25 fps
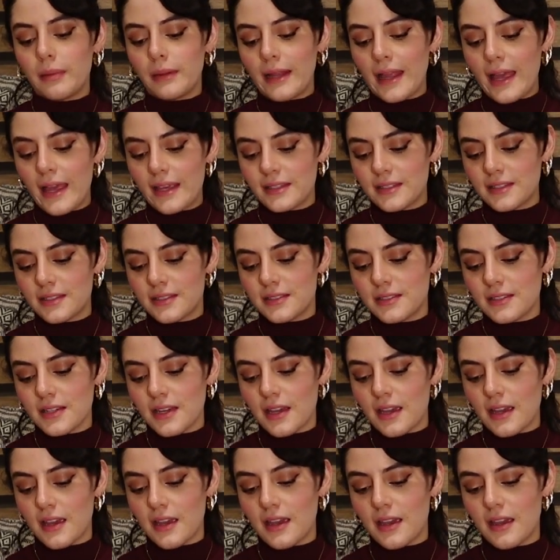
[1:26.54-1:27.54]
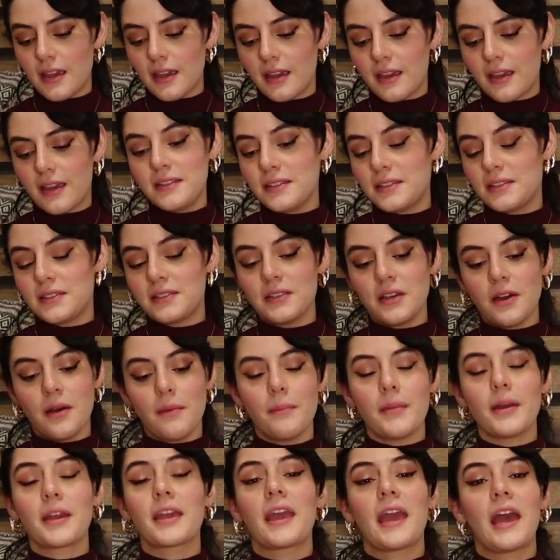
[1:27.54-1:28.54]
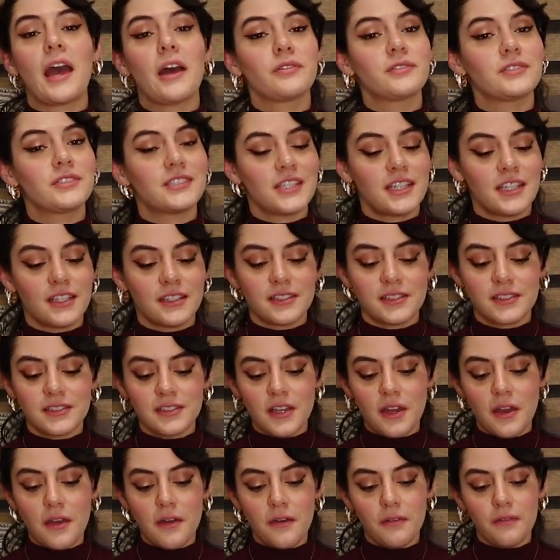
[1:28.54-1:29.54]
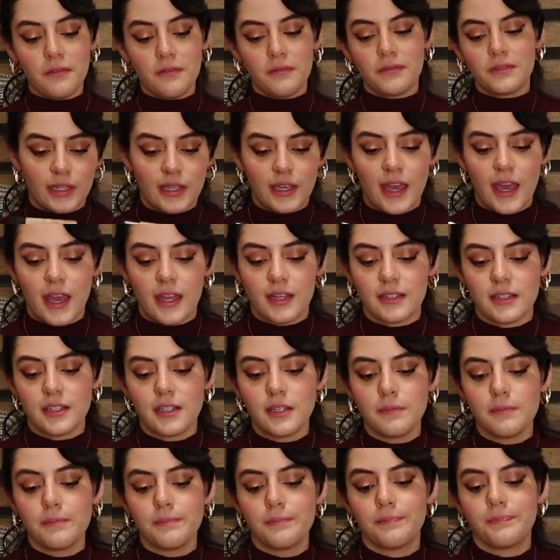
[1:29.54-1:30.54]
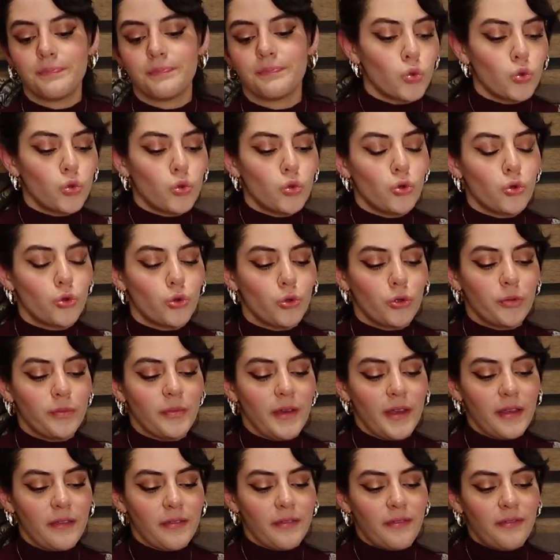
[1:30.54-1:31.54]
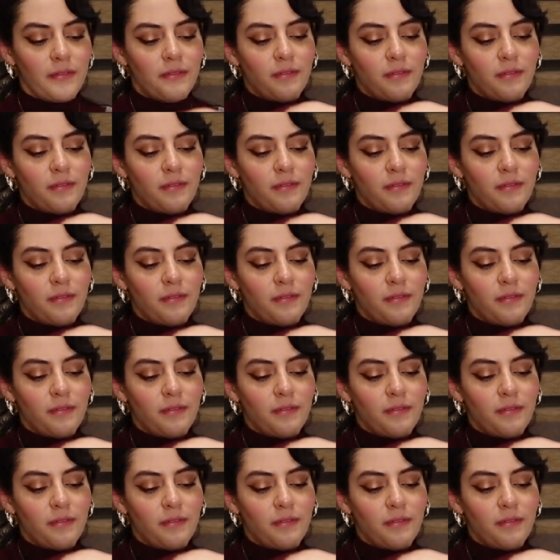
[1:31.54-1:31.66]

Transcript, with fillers: plastic and some accounting stuff, really handy. Ooh, my